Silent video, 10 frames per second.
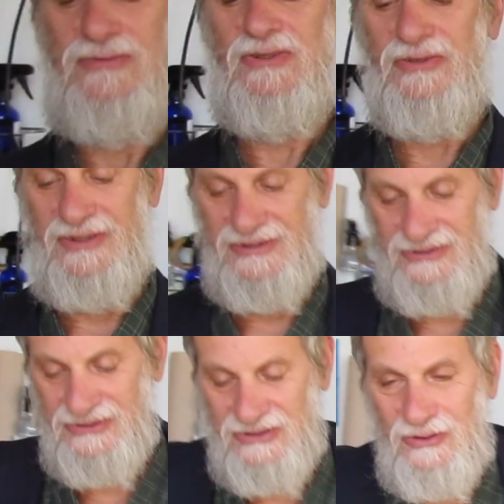a real
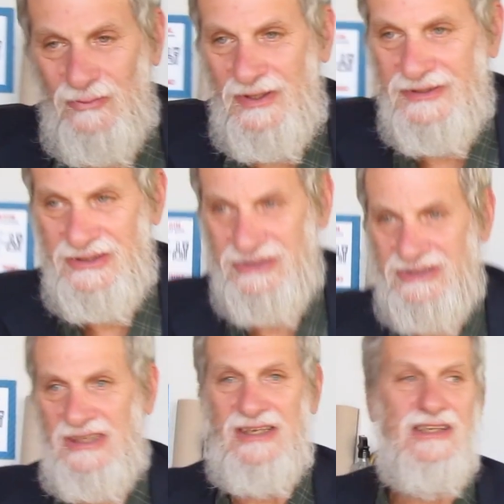interesting one
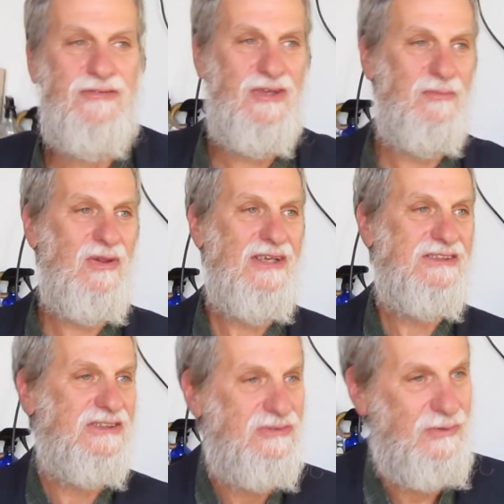because I lived in
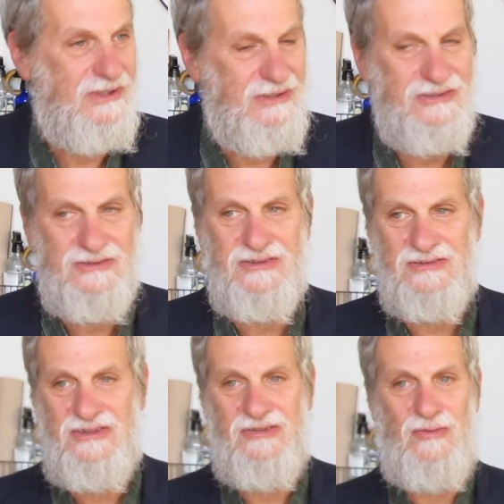places where there's,
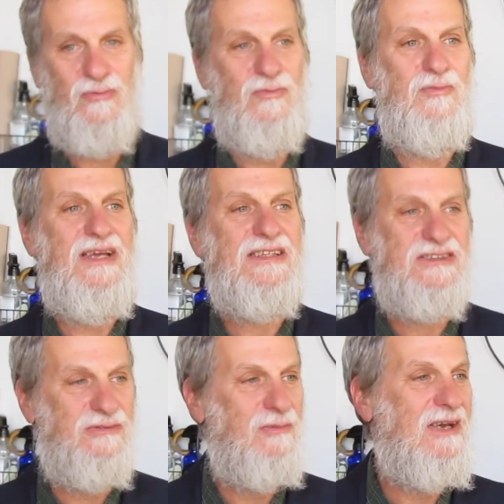
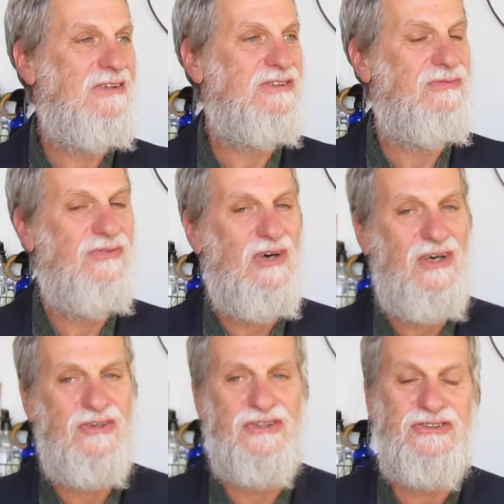massive amounts of
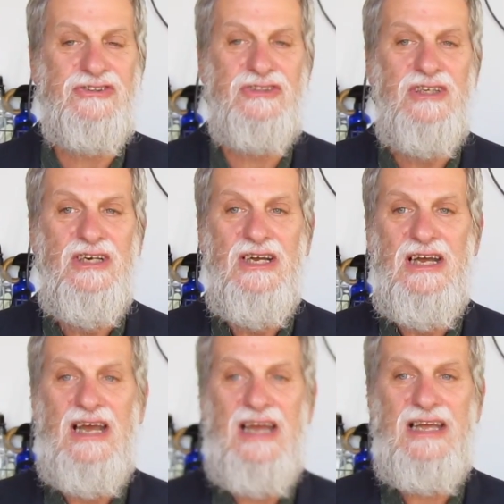forest.
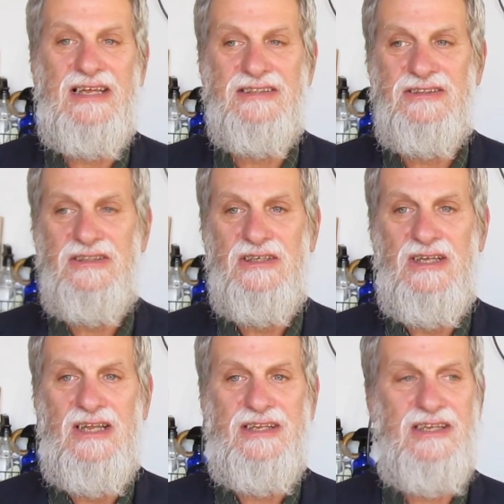And
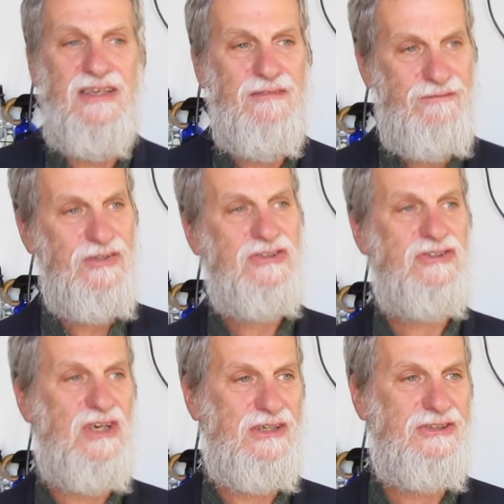the
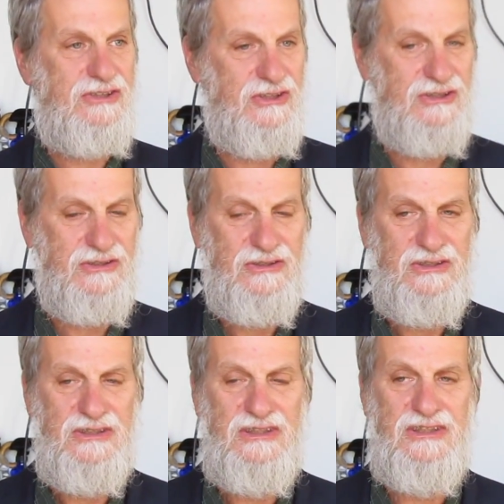infrastructure
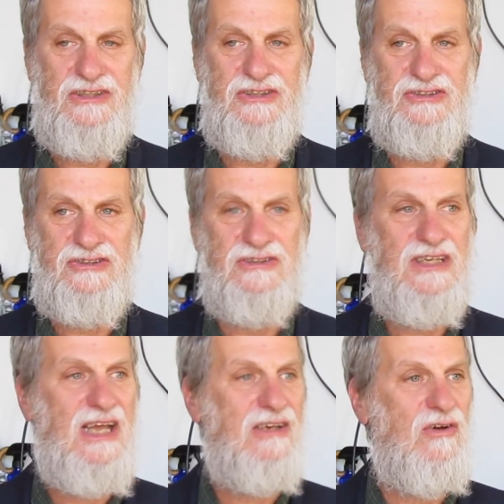is
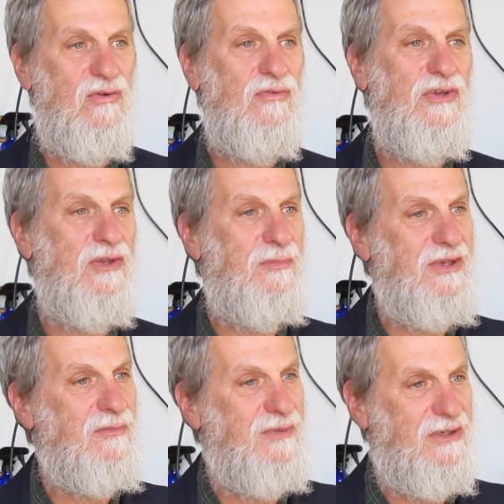not only the
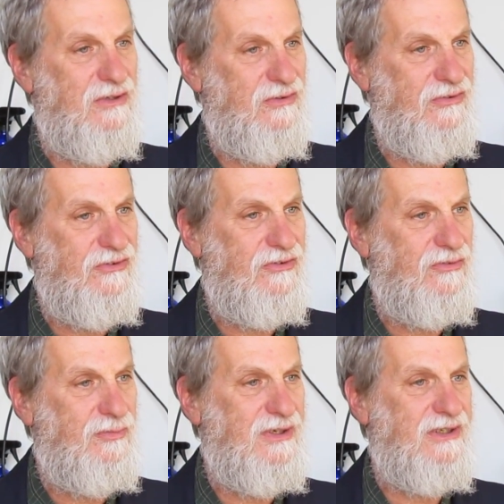big
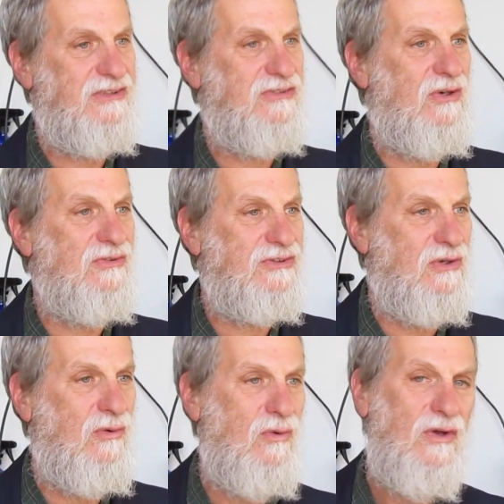mills, but it's
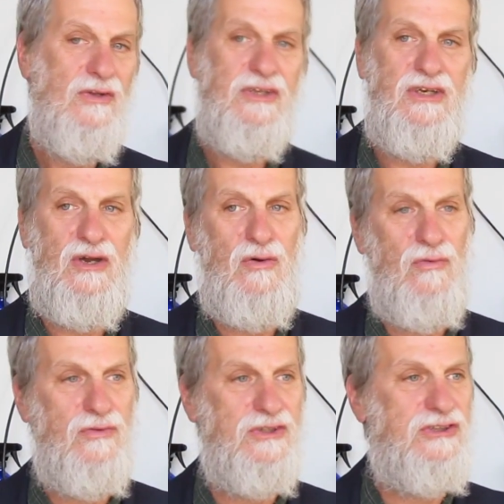also,
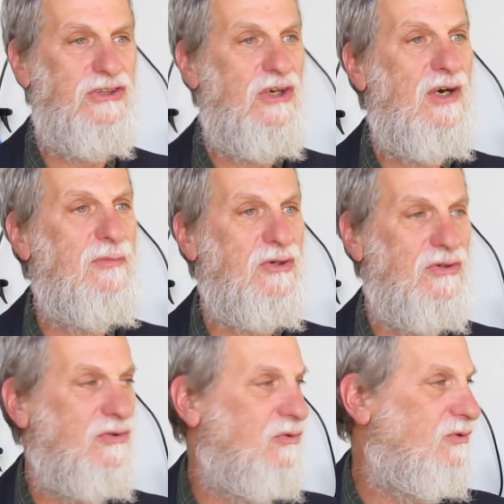the
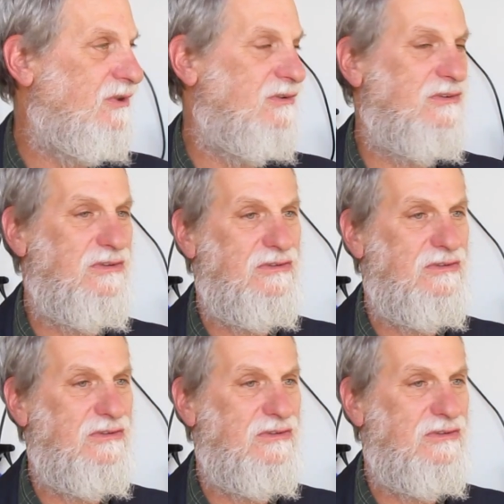jobber who can,